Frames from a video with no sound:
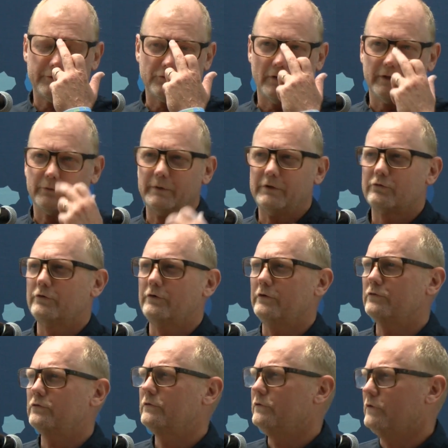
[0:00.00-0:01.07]
trying to
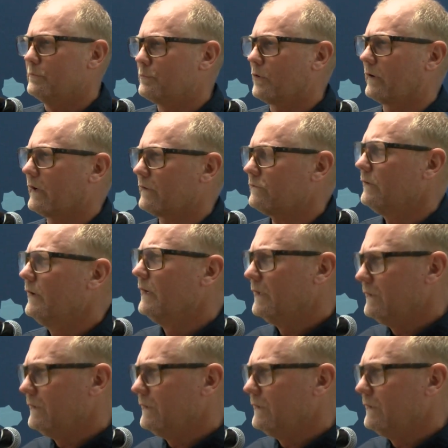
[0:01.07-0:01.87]
introduce new products,